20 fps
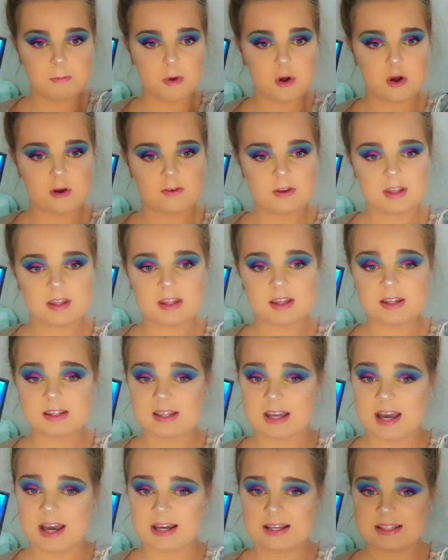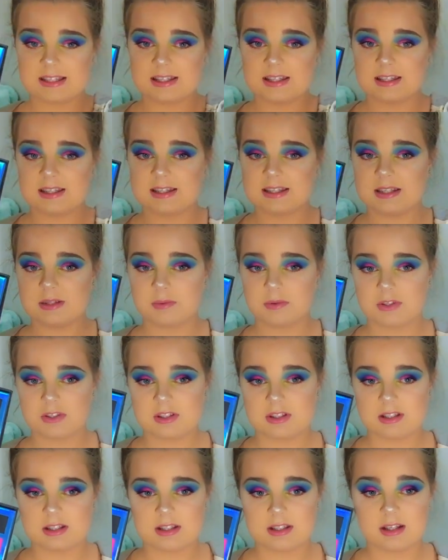perfectly because I accidentally
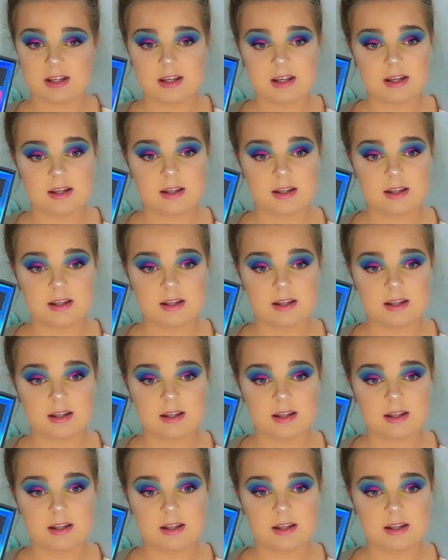swatched it